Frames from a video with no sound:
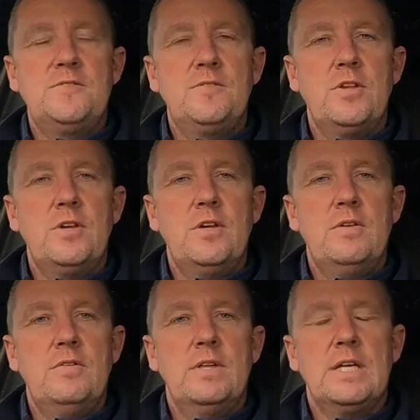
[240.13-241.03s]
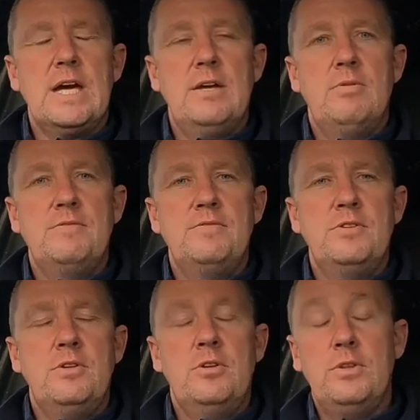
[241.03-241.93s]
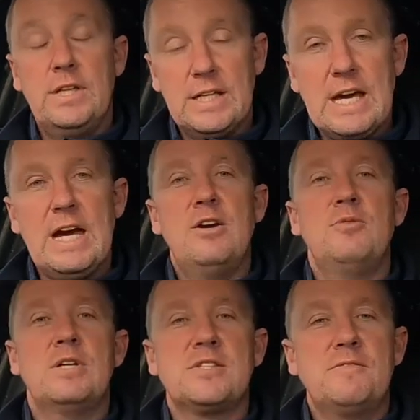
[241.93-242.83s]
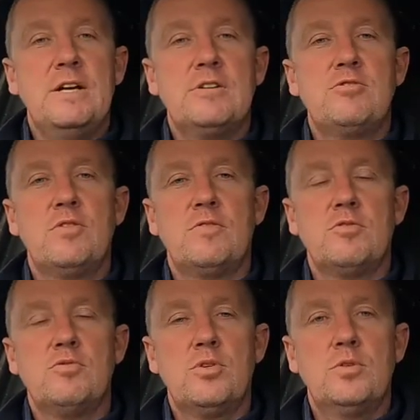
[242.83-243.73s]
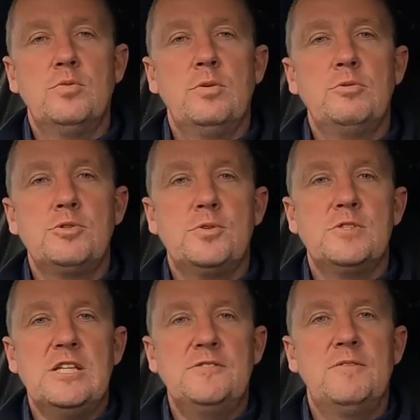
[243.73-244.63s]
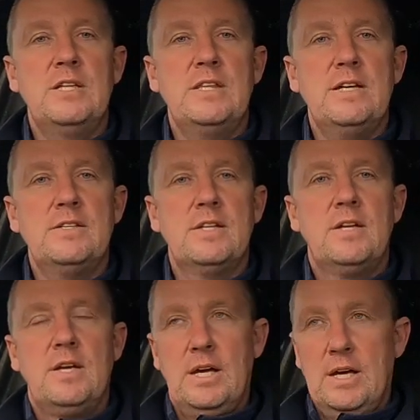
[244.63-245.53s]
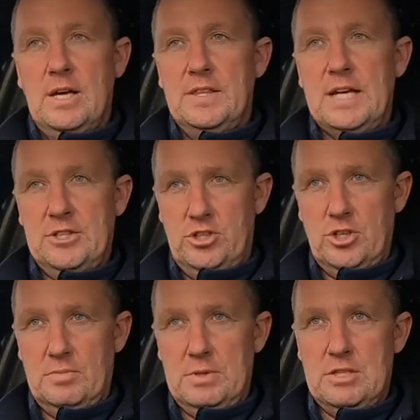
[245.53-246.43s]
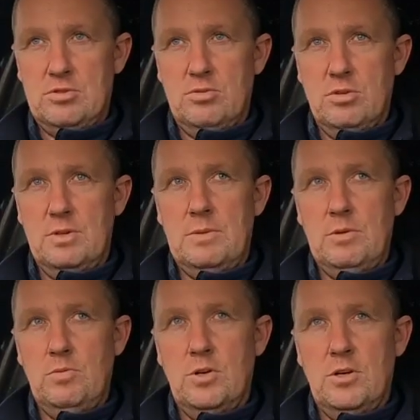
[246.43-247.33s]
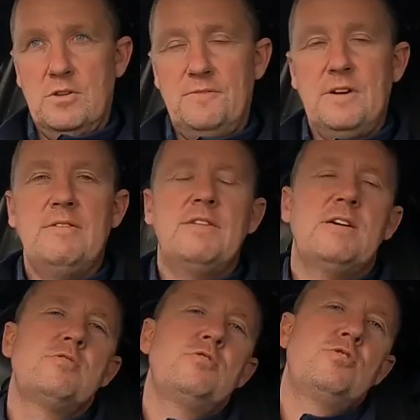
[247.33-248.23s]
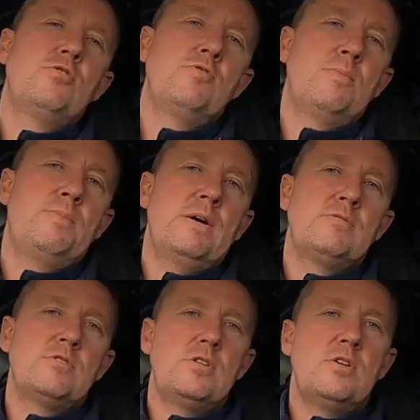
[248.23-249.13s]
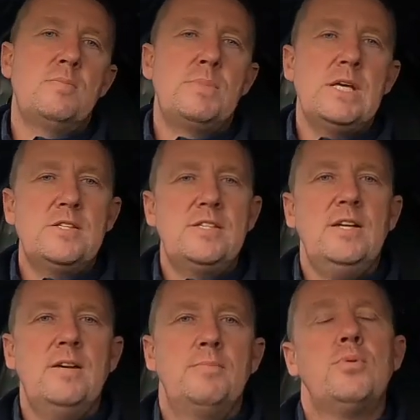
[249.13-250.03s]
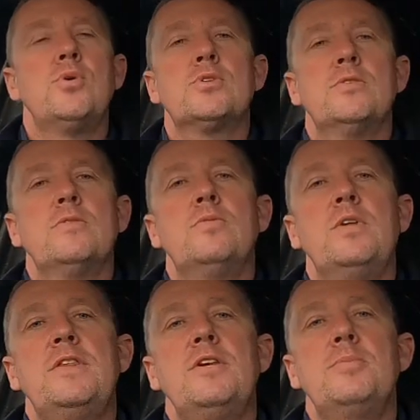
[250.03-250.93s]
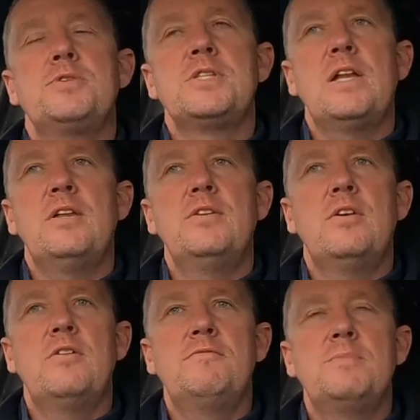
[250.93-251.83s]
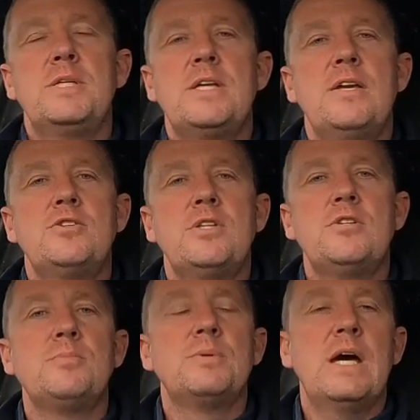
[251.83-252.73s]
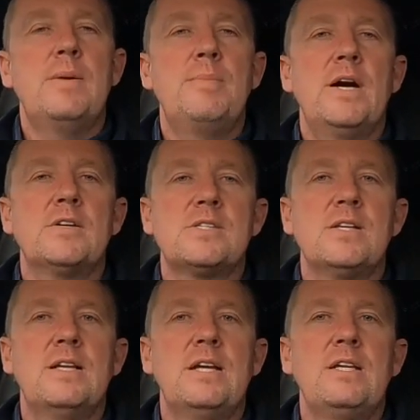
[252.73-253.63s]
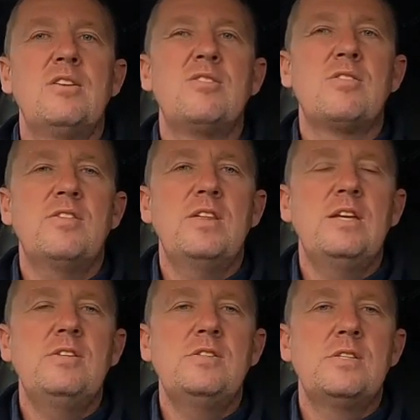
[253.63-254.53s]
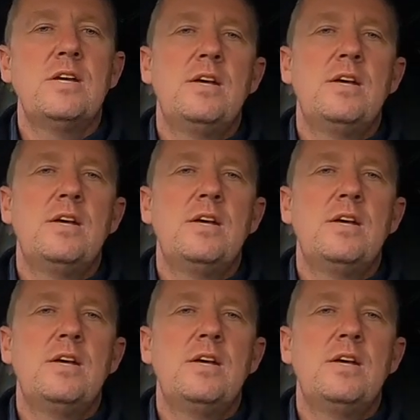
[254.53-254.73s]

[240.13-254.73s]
for the guy who has the factory over the road, we were successful in that. That job is going to be worth £5,200 a year basic, but with the upselling of potentially some car parks to clean and other things,